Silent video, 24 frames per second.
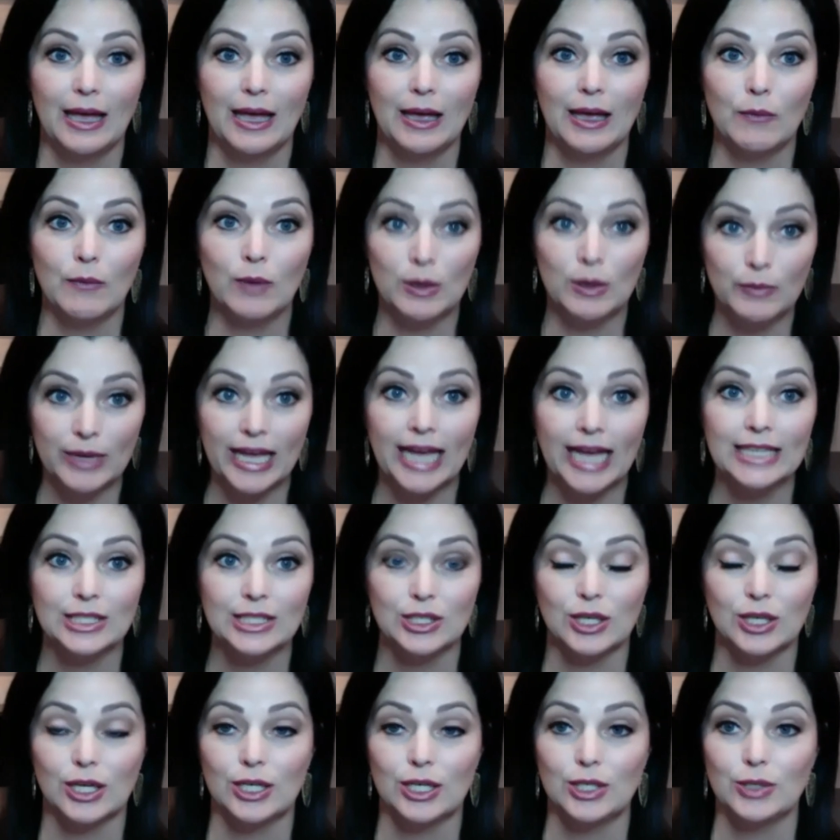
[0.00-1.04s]
when we asked
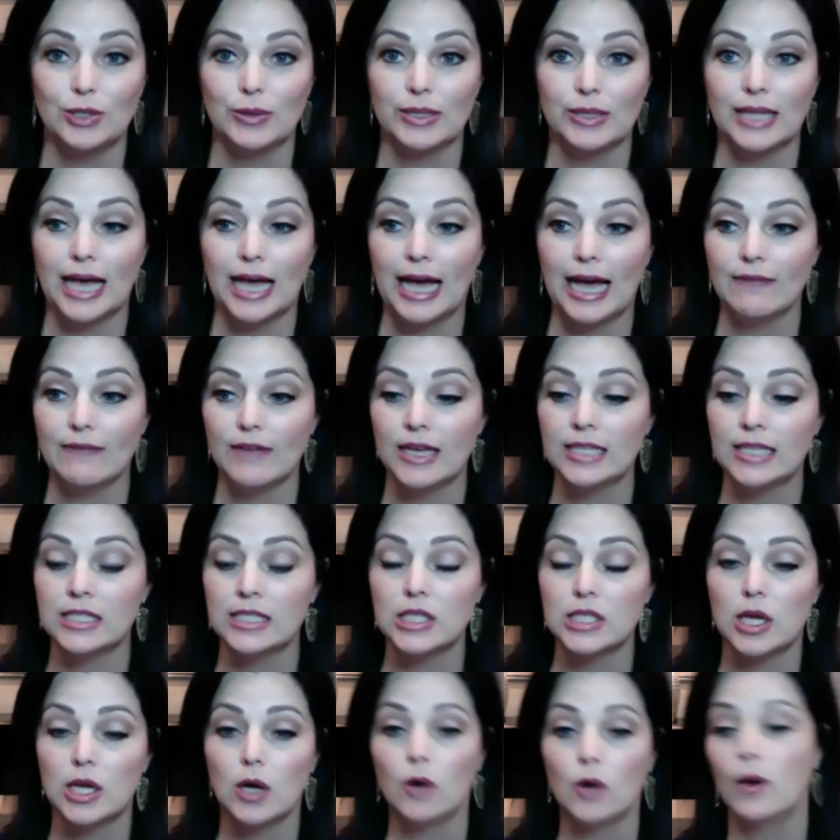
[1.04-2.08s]
y'all to do a live. And
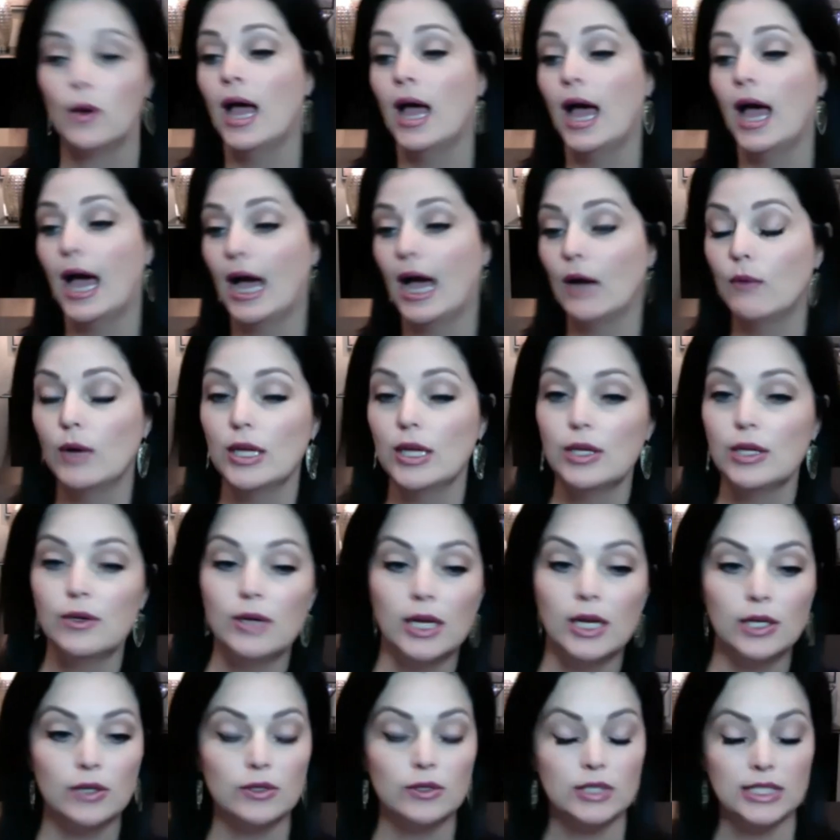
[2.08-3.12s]
so I want you to
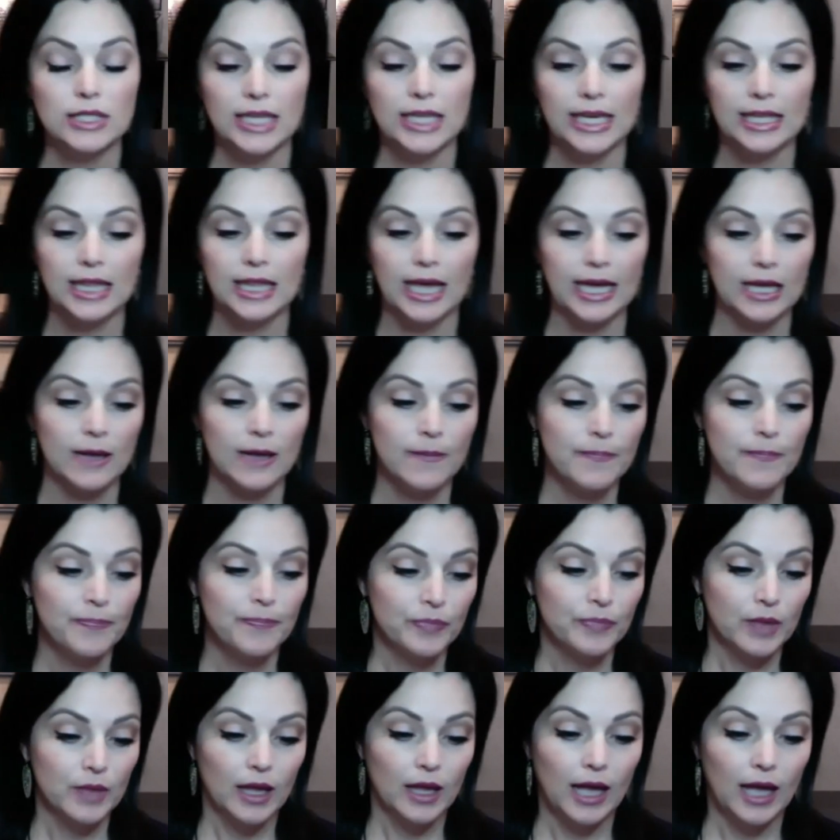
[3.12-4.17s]
understand, like,
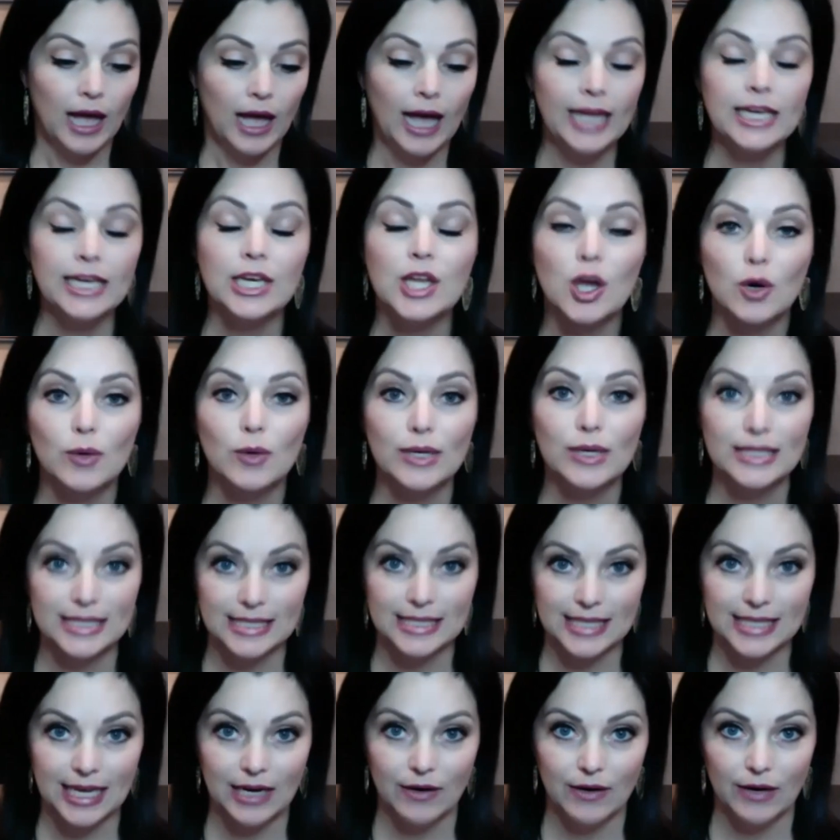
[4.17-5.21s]
I know it's
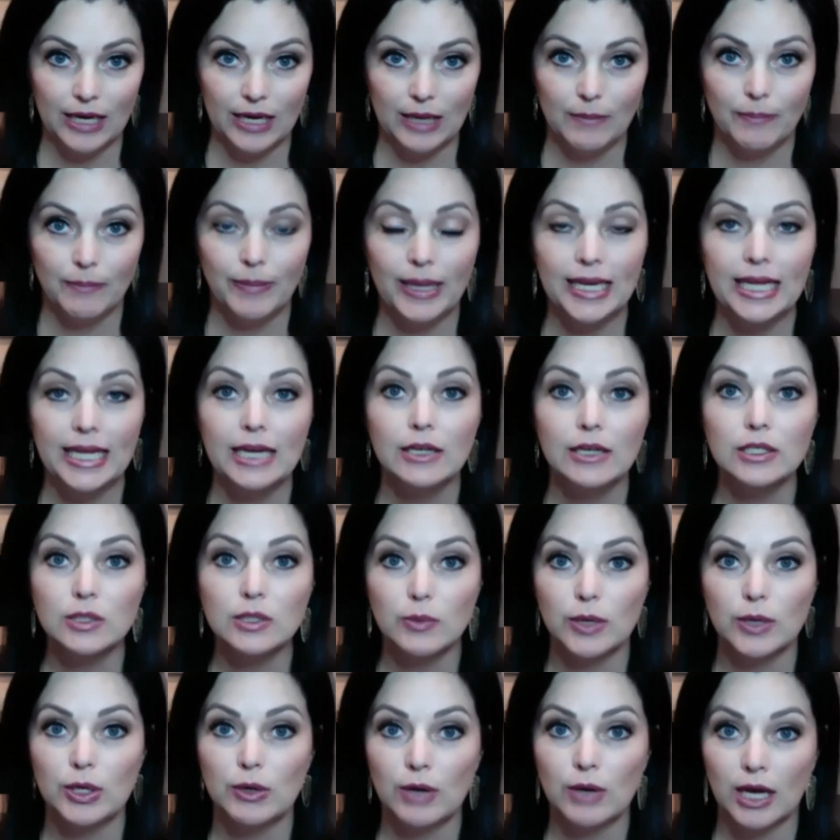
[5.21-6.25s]
scary, but here's
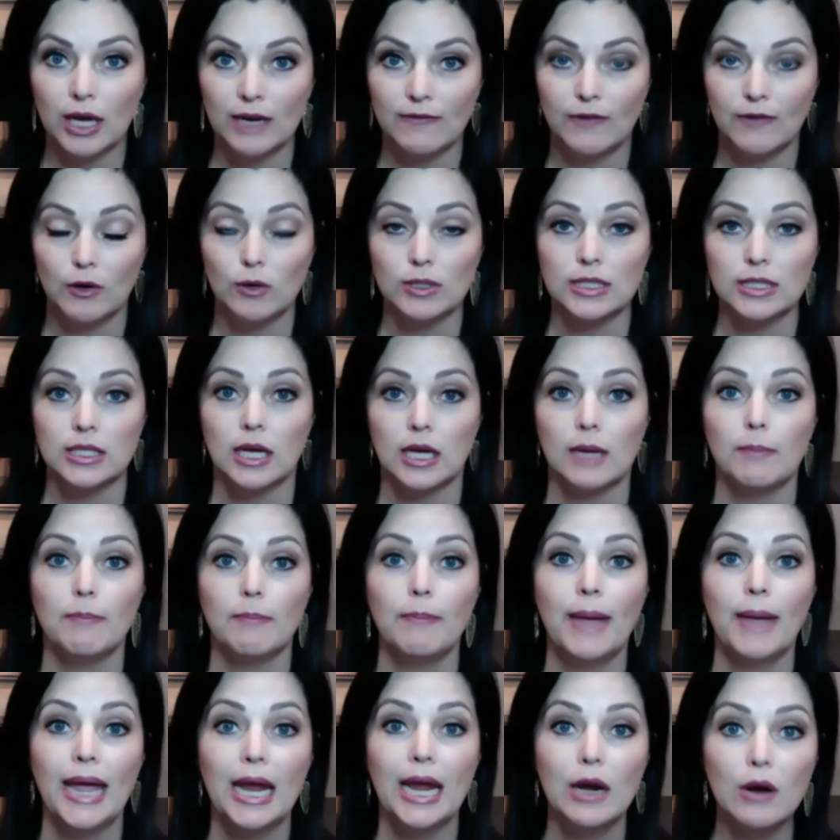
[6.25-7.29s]
what you got to focus on.
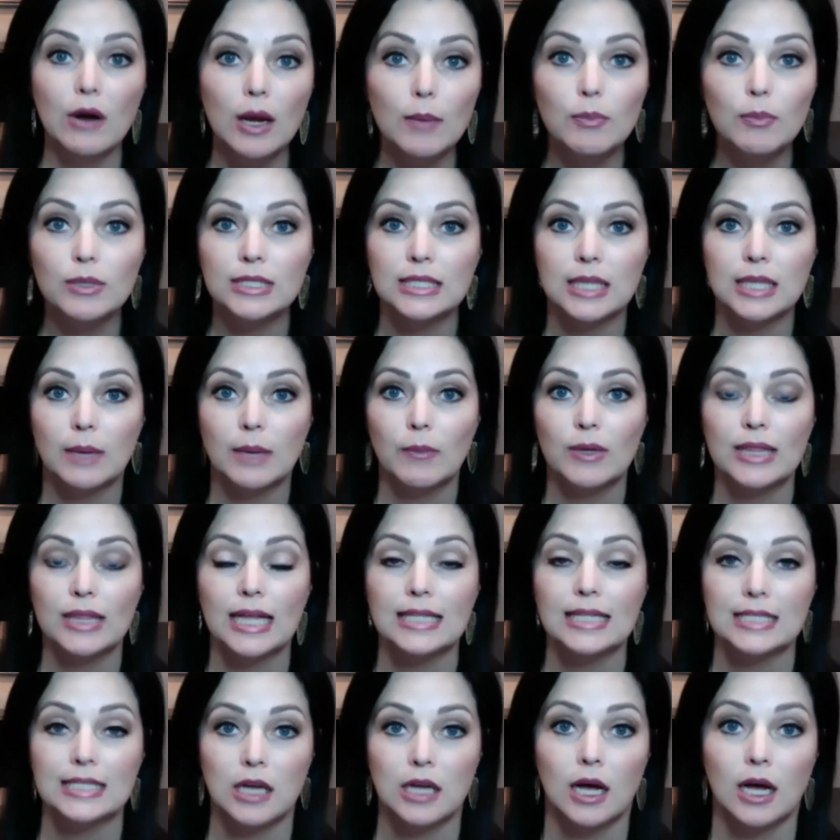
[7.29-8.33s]
Pair up with someone
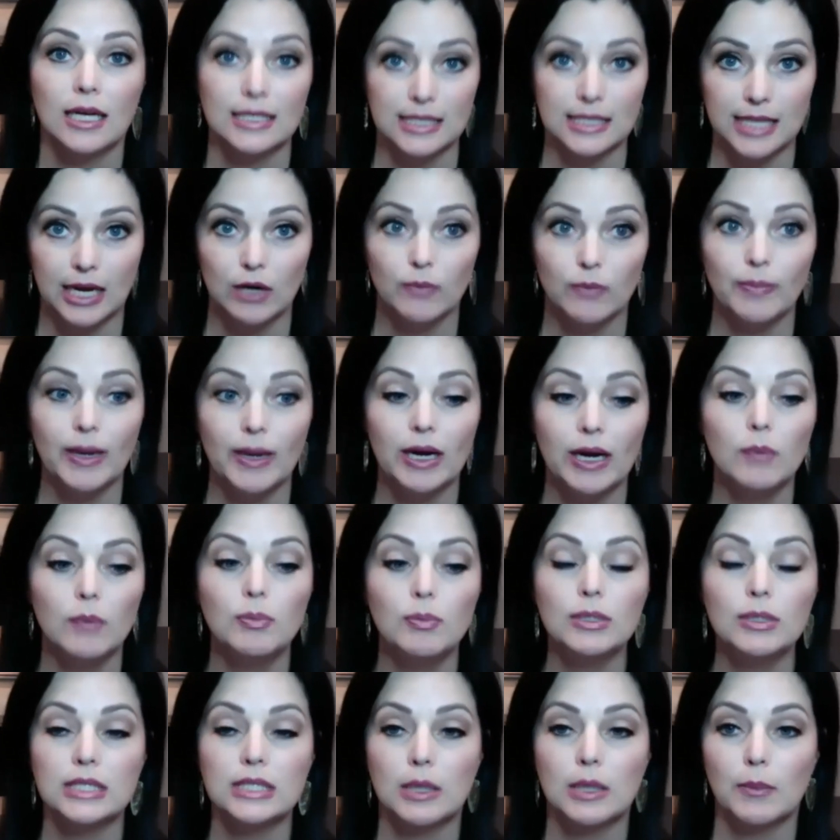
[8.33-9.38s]
that's not scared. Pair up
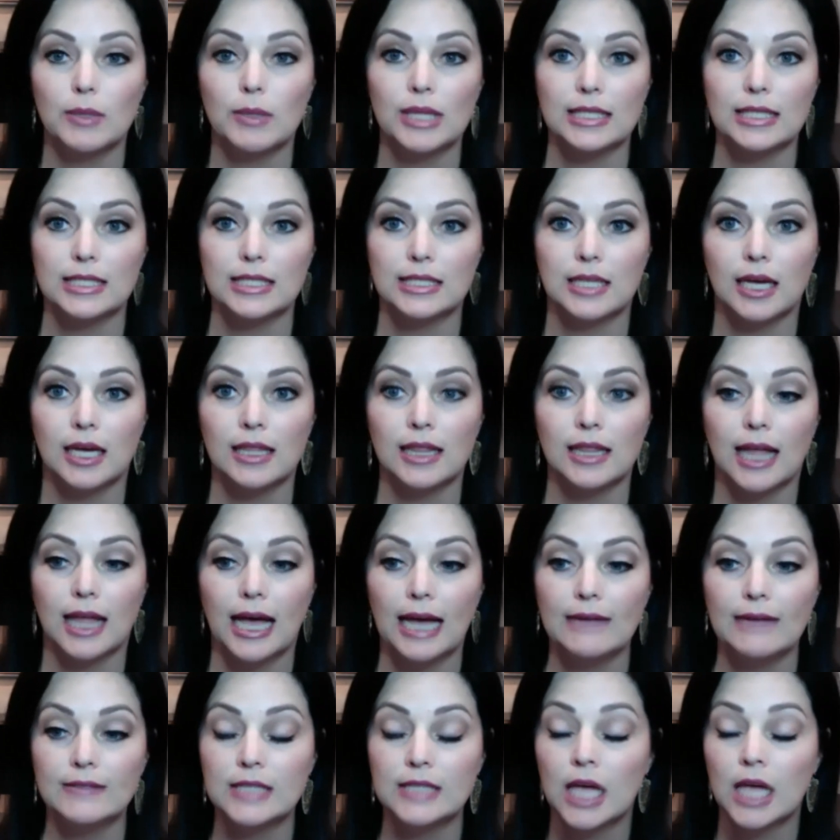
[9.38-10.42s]
with someone that's done lives.